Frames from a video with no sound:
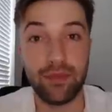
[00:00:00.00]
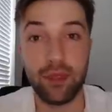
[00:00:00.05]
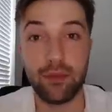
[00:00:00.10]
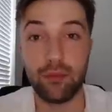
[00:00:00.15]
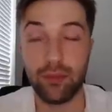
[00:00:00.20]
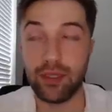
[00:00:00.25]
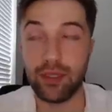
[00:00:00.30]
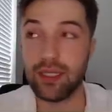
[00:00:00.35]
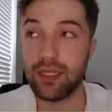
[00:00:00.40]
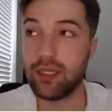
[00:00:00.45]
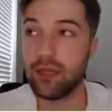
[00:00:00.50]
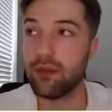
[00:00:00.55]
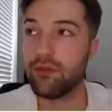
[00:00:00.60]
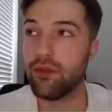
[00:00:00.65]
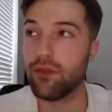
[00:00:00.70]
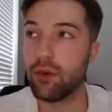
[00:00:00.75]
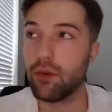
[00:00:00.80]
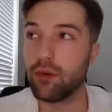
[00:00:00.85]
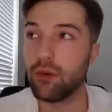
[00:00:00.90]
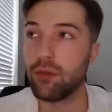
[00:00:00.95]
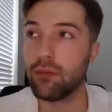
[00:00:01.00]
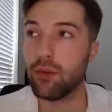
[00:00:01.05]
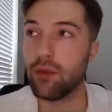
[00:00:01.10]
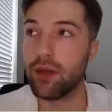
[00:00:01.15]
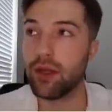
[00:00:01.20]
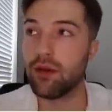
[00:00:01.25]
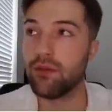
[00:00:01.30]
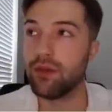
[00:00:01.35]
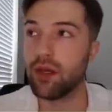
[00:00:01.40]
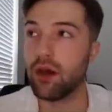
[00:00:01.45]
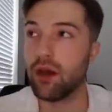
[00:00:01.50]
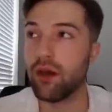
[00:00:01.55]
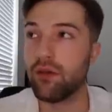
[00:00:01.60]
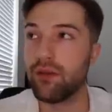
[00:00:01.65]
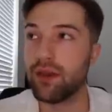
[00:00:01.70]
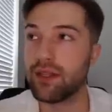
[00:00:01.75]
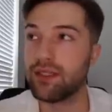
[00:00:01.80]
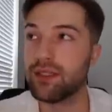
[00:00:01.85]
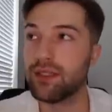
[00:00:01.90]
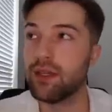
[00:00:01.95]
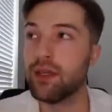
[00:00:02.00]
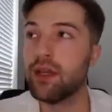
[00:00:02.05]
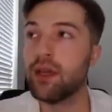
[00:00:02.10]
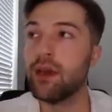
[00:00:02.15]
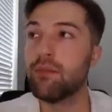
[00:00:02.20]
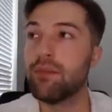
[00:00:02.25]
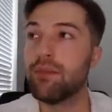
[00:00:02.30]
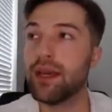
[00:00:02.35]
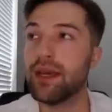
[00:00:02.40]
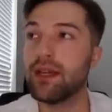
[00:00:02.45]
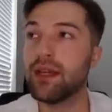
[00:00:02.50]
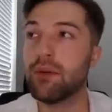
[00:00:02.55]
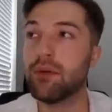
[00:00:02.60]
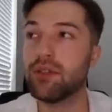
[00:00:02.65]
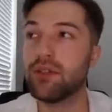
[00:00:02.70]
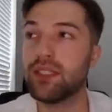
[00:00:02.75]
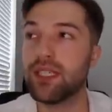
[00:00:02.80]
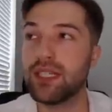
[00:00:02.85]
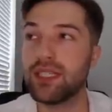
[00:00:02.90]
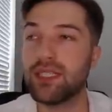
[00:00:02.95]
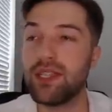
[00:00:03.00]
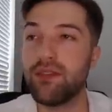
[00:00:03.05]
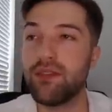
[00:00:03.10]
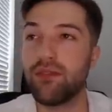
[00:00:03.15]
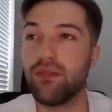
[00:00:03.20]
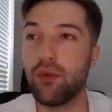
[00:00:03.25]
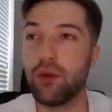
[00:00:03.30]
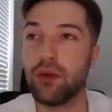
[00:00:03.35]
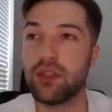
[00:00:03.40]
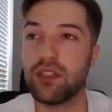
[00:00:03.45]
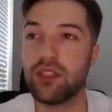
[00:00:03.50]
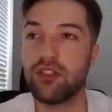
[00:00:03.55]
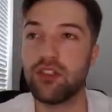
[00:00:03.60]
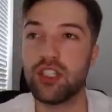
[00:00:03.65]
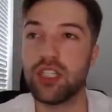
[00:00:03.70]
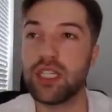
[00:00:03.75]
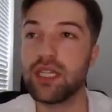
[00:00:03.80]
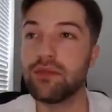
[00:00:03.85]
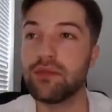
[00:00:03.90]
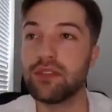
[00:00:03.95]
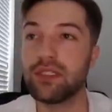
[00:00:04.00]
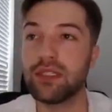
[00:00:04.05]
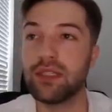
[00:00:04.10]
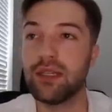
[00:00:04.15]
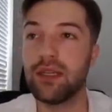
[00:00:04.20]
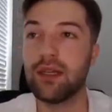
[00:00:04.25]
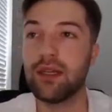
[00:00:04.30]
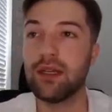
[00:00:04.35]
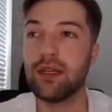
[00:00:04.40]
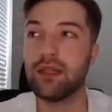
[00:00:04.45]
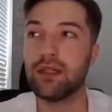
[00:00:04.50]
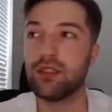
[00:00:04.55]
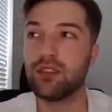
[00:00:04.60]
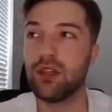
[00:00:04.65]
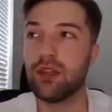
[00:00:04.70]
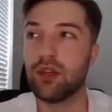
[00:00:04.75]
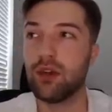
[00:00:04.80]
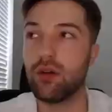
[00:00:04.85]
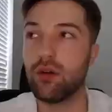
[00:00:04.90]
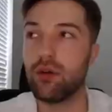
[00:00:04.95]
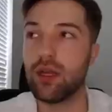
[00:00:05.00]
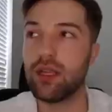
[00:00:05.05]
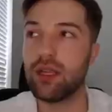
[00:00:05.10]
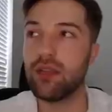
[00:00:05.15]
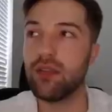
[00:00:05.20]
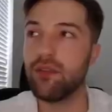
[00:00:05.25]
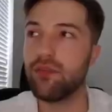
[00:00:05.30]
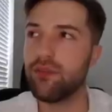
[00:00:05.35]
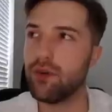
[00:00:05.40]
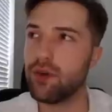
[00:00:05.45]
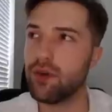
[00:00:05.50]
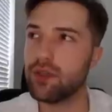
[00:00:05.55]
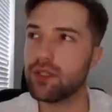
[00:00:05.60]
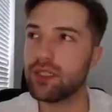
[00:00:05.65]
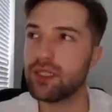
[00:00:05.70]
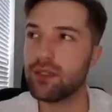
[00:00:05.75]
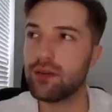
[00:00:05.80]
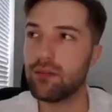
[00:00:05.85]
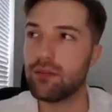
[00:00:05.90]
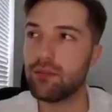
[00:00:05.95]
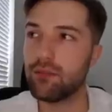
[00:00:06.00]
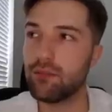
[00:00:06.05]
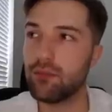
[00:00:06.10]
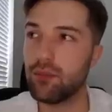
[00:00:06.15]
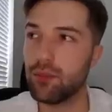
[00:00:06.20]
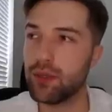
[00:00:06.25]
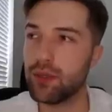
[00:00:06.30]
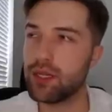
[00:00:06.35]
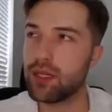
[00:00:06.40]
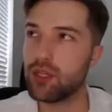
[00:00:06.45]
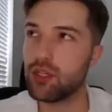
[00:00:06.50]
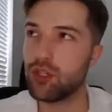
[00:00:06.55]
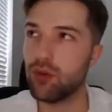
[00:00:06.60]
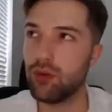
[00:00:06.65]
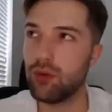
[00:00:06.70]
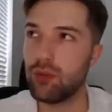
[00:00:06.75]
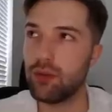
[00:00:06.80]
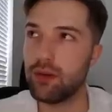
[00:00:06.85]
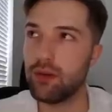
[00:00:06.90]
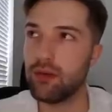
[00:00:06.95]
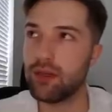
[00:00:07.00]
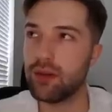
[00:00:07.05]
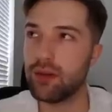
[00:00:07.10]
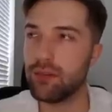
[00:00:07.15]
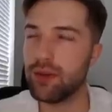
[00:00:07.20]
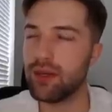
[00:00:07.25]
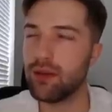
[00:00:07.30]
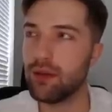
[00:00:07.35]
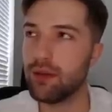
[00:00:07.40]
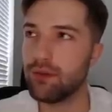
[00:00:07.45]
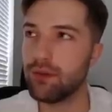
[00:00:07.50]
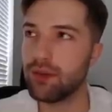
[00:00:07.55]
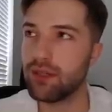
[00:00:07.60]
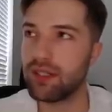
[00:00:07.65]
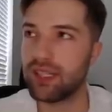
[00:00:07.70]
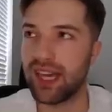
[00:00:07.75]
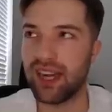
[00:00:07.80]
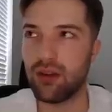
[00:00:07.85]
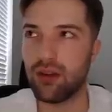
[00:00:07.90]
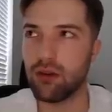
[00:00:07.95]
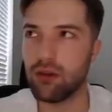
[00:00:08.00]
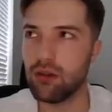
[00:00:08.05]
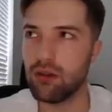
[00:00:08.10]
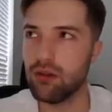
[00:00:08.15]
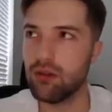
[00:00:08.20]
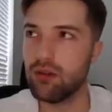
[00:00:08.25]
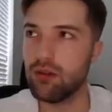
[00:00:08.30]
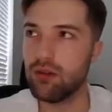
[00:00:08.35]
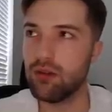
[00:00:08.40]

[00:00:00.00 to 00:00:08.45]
really good focal point of the offense. Pick number 60 for the Chiefs. So in the first, pretty sure we did we go after a tackle?